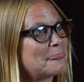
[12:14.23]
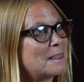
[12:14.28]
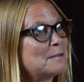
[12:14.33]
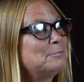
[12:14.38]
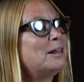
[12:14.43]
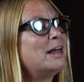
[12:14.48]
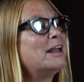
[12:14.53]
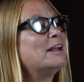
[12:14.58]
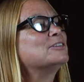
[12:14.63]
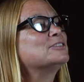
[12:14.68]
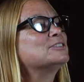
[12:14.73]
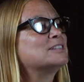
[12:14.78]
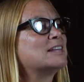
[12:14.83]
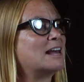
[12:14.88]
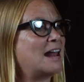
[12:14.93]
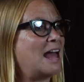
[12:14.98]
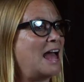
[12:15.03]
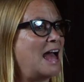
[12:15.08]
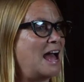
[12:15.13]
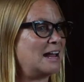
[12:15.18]
players
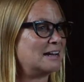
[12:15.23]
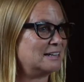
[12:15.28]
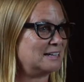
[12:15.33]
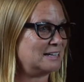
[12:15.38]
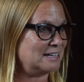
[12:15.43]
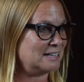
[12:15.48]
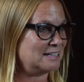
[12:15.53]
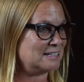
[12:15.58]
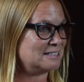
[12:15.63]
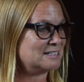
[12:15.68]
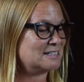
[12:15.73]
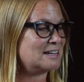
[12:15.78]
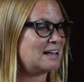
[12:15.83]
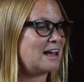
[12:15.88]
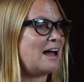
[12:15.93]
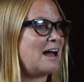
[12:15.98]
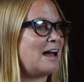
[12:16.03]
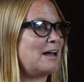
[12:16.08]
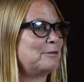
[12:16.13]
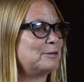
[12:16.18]
that had kids,
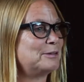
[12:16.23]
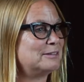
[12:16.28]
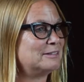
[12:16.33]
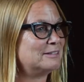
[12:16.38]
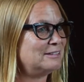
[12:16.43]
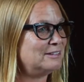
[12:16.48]
I would,